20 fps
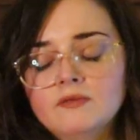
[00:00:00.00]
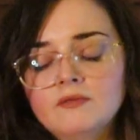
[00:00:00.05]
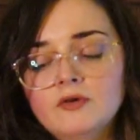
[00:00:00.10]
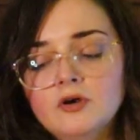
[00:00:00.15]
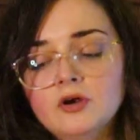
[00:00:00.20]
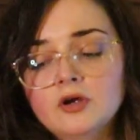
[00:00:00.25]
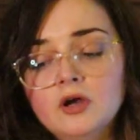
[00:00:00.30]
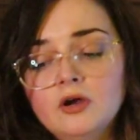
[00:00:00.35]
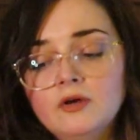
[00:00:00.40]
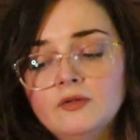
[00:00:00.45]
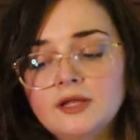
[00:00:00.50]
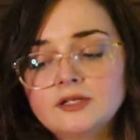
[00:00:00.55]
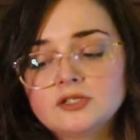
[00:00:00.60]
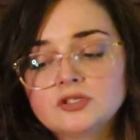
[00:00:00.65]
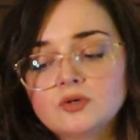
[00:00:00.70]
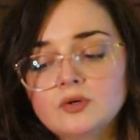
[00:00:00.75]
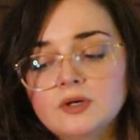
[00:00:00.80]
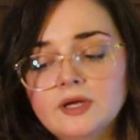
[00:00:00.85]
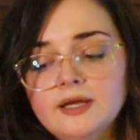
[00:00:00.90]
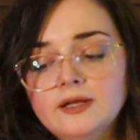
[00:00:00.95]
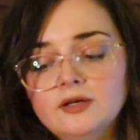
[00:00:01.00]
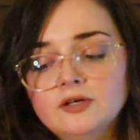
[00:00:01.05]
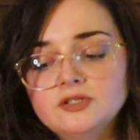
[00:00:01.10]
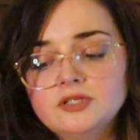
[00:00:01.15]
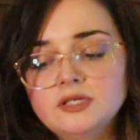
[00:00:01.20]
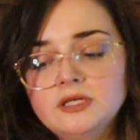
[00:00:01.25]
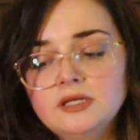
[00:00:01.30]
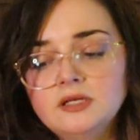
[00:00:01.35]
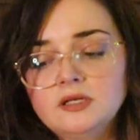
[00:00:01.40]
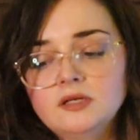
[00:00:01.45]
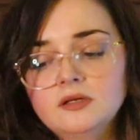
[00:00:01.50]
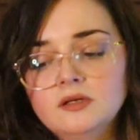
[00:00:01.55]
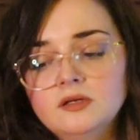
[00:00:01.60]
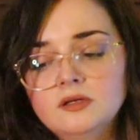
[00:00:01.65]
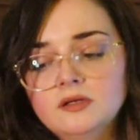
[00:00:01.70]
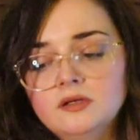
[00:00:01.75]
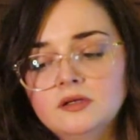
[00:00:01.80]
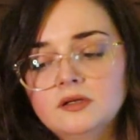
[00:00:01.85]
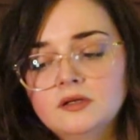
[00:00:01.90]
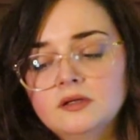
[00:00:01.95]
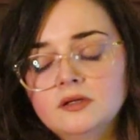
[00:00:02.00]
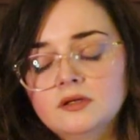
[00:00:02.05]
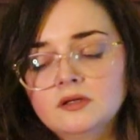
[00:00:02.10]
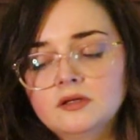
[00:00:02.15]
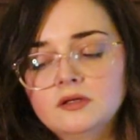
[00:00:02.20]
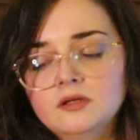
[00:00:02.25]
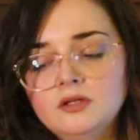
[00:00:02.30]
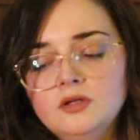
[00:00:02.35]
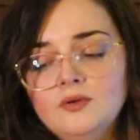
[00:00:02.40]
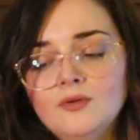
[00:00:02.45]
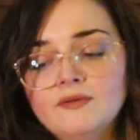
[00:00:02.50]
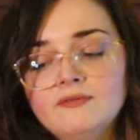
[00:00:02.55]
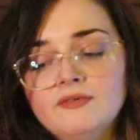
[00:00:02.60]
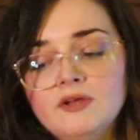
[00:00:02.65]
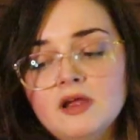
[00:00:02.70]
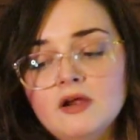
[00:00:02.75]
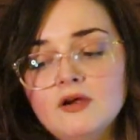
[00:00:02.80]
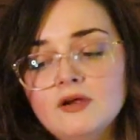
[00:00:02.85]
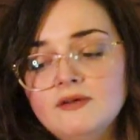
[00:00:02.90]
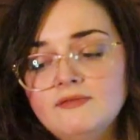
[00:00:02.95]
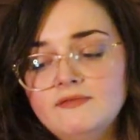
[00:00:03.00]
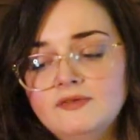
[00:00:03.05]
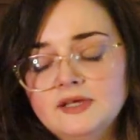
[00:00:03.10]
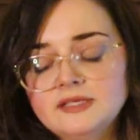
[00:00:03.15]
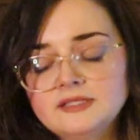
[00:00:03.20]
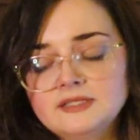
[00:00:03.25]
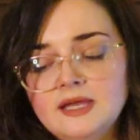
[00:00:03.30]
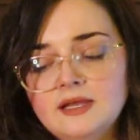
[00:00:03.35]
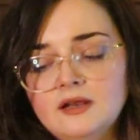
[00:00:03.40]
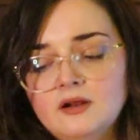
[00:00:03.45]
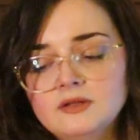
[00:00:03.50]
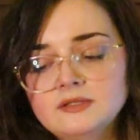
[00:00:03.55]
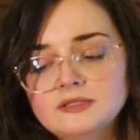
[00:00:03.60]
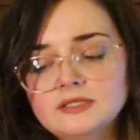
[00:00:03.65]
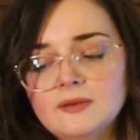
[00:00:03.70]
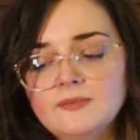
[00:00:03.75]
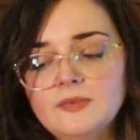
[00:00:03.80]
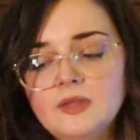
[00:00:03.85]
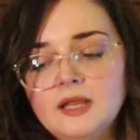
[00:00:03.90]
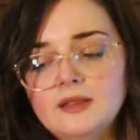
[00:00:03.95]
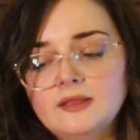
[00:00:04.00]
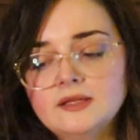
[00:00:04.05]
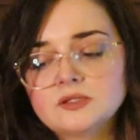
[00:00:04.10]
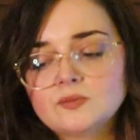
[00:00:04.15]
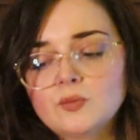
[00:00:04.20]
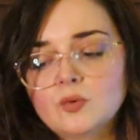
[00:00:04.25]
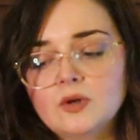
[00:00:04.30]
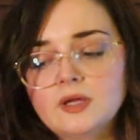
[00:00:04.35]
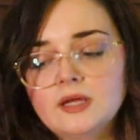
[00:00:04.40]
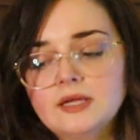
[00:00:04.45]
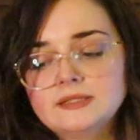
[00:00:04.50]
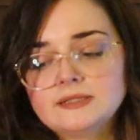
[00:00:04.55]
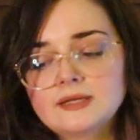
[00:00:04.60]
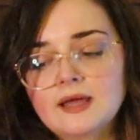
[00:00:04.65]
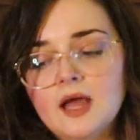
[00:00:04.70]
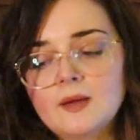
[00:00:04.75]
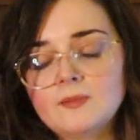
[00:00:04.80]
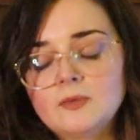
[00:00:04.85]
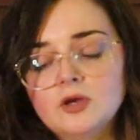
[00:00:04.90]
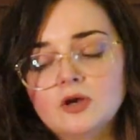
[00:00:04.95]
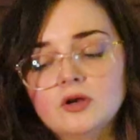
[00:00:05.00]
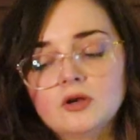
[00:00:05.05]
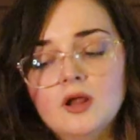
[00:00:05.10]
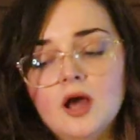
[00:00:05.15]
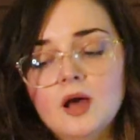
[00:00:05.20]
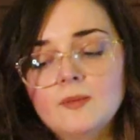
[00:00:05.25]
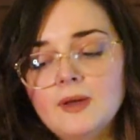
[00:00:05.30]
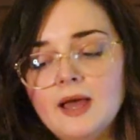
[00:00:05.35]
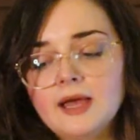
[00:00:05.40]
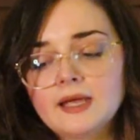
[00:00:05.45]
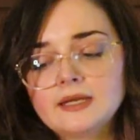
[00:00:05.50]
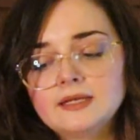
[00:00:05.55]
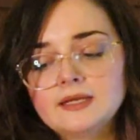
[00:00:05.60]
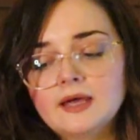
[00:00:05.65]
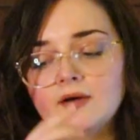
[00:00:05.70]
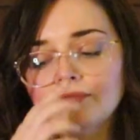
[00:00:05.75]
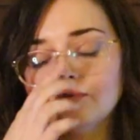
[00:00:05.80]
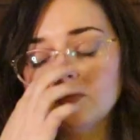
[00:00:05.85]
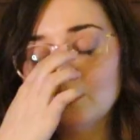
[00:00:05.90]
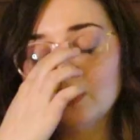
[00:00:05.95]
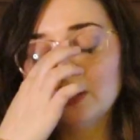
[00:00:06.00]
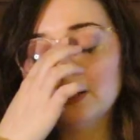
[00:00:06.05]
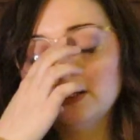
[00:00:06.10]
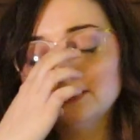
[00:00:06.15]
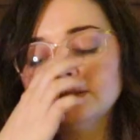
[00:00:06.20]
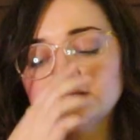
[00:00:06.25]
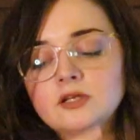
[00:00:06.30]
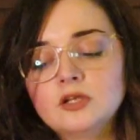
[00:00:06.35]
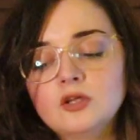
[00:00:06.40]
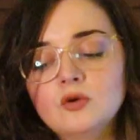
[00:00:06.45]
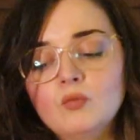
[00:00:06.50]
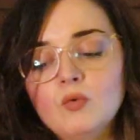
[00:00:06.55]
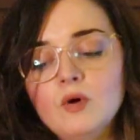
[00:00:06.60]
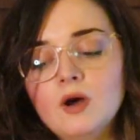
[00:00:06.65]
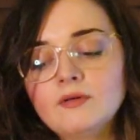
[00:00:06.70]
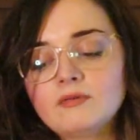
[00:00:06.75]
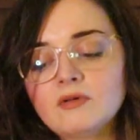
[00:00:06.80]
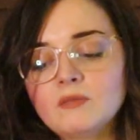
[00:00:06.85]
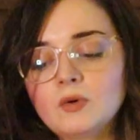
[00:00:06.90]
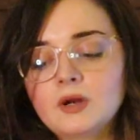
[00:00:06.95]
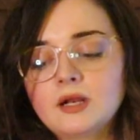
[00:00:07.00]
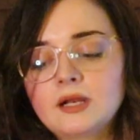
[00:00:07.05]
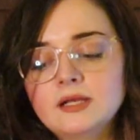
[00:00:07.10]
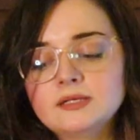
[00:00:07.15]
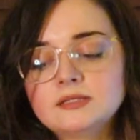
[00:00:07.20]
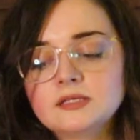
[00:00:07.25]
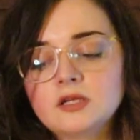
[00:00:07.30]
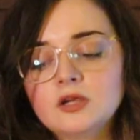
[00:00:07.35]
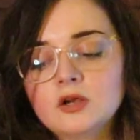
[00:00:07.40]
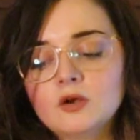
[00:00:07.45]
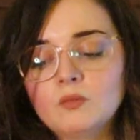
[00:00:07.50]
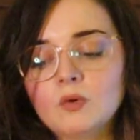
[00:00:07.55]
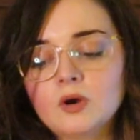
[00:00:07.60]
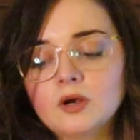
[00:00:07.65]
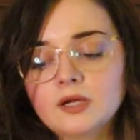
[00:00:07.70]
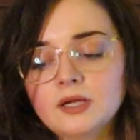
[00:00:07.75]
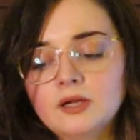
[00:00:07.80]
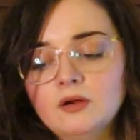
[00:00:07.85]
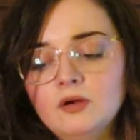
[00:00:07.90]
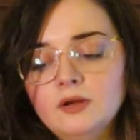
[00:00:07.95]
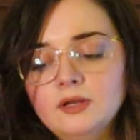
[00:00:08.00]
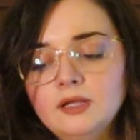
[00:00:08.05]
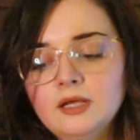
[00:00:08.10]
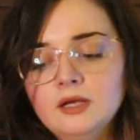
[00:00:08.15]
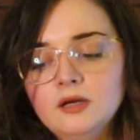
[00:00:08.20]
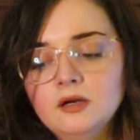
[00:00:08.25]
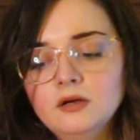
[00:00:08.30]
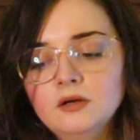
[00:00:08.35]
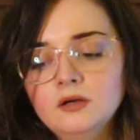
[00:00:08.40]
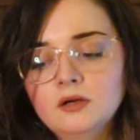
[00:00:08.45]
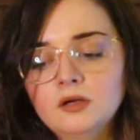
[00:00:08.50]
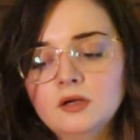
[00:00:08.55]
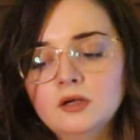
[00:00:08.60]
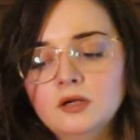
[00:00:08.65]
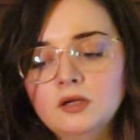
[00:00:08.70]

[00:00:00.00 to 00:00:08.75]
Virgo, that's your energy. You are very fixated on something at this point in time, and you're not backing down from what it is that you want, from what it is that you're working on here.